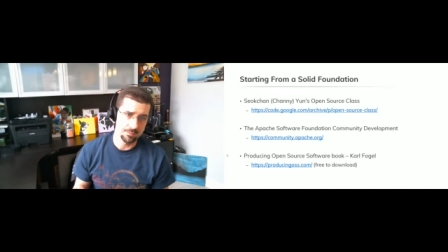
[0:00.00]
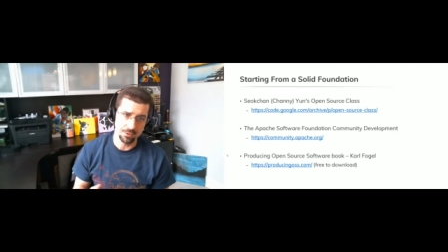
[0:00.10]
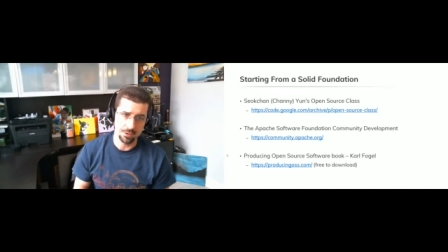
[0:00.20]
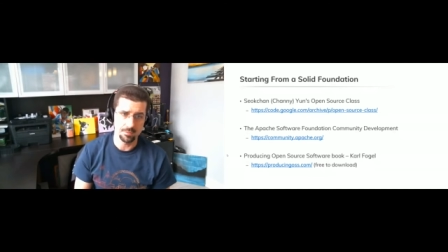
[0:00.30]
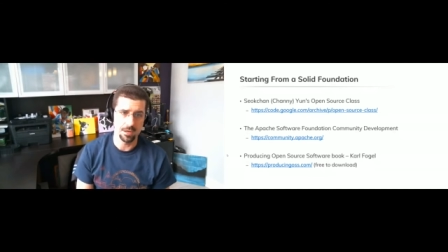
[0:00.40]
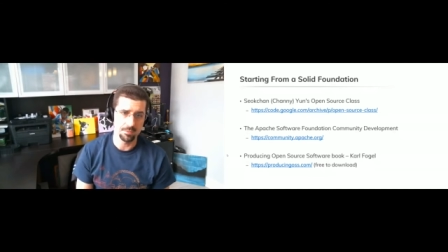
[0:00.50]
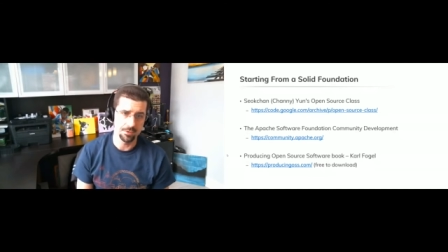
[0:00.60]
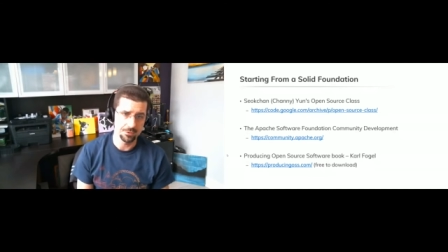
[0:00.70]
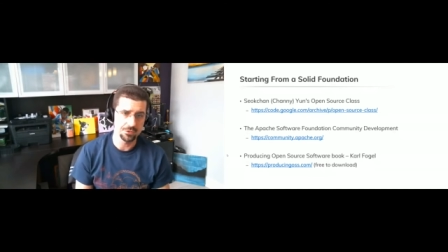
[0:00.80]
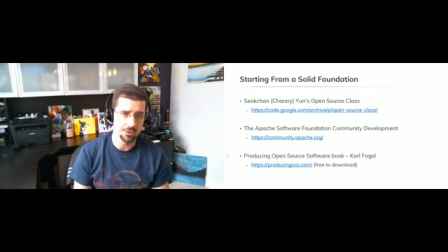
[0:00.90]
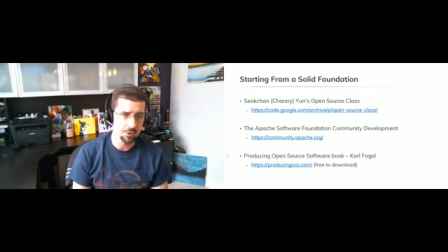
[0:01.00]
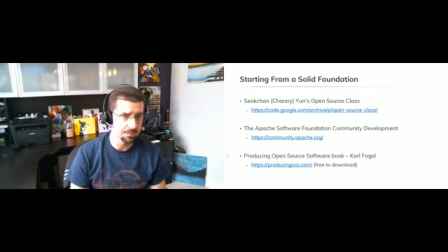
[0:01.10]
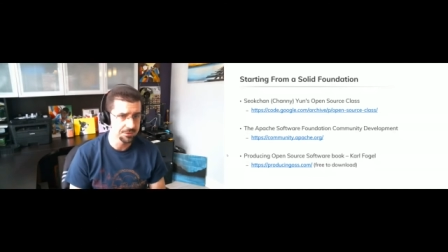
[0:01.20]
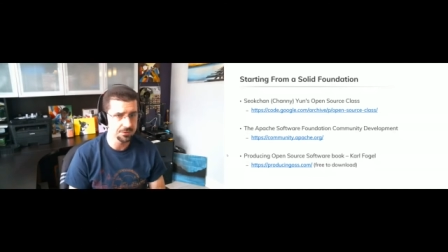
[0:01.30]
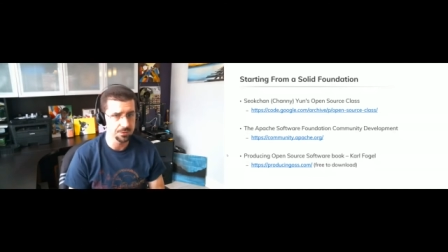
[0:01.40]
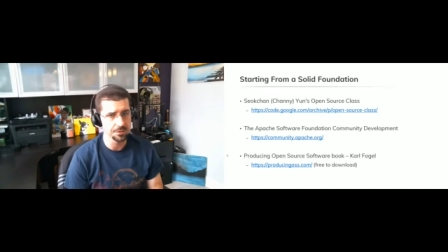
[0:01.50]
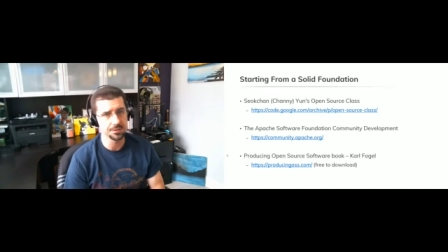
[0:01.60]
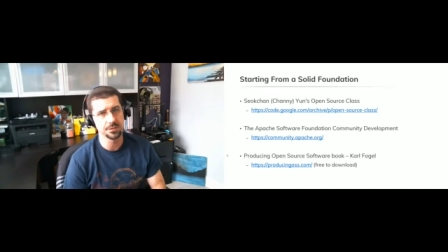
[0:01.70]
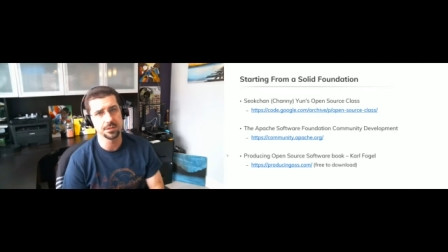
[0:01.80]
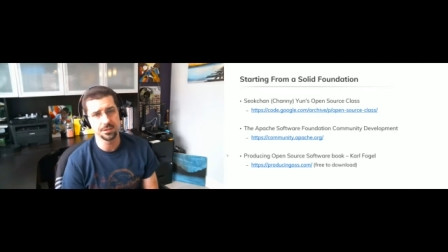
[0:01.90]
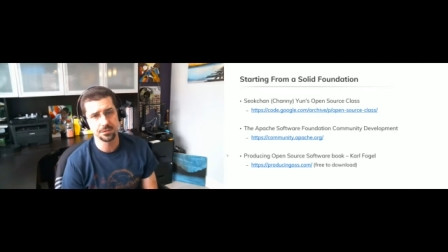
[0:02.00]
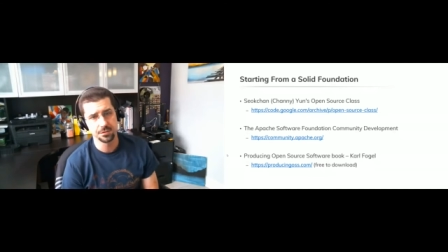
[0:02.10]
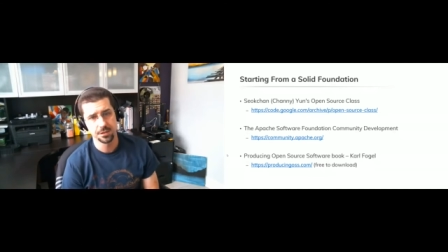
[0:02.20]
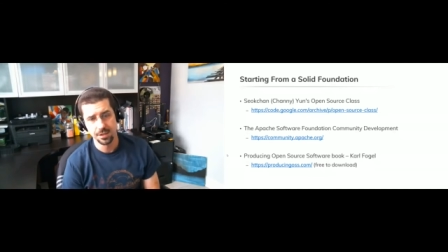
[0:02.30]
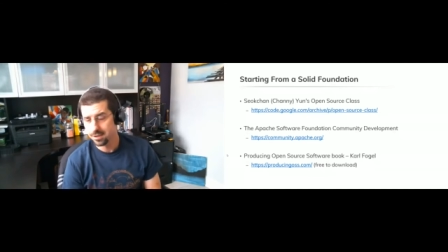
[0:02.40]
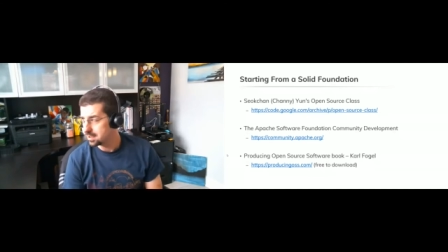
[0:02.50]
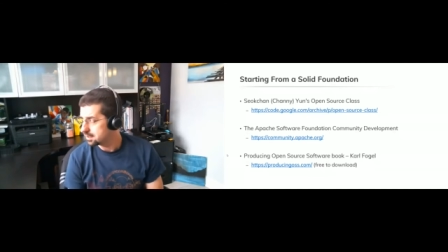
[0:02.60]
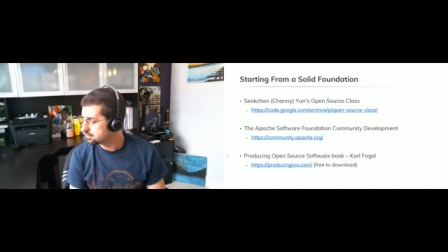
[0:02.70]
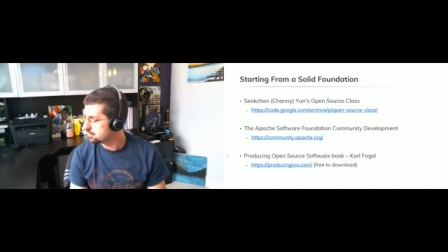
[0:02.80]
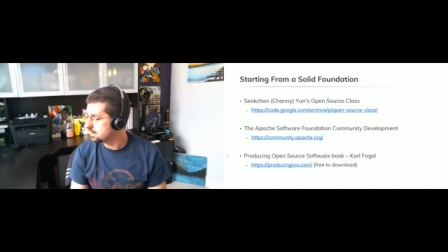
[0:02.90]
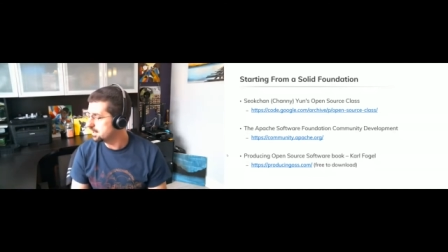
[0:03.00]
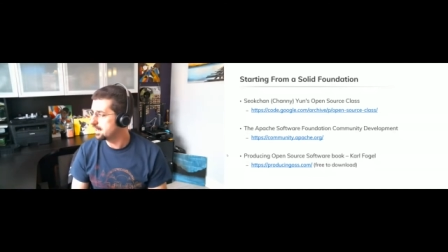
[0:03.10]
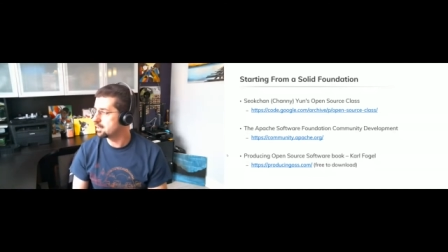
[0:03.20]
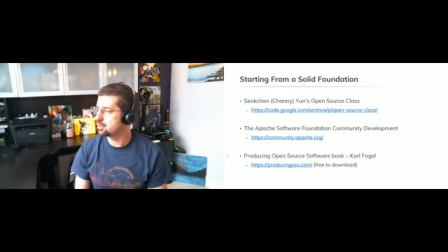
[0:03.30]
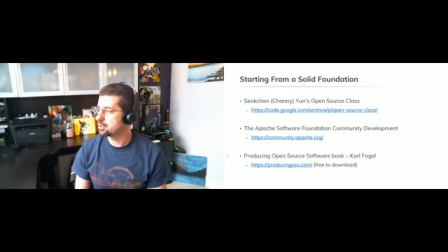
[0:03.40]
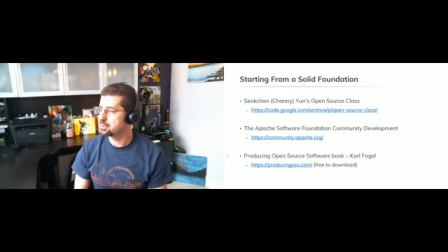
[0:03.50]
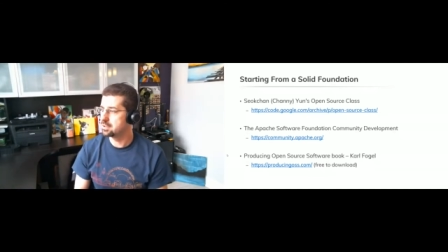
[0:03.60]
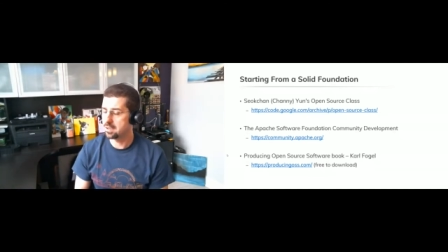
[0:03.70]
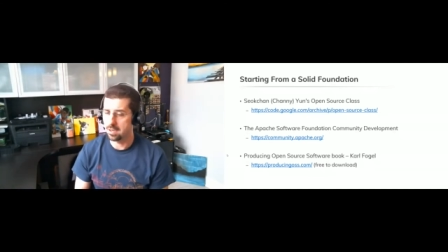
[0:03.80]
book about producing open source. It's it's free to download.